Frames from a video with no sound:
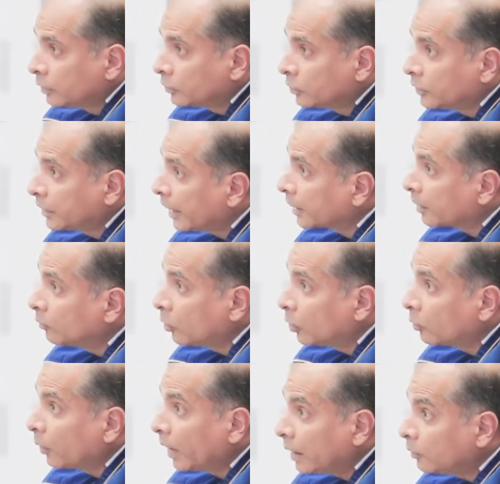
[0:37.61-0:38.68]
to take a
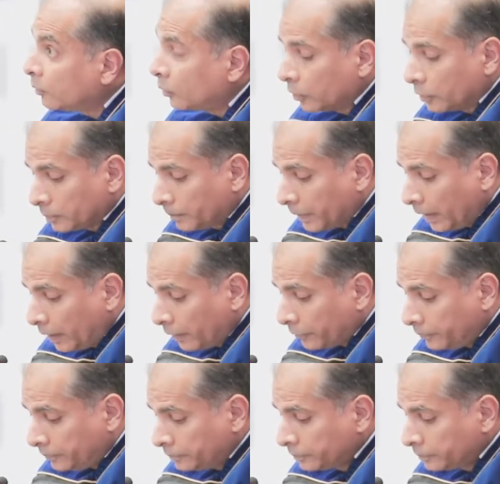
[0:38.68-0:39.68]
more well-worn path.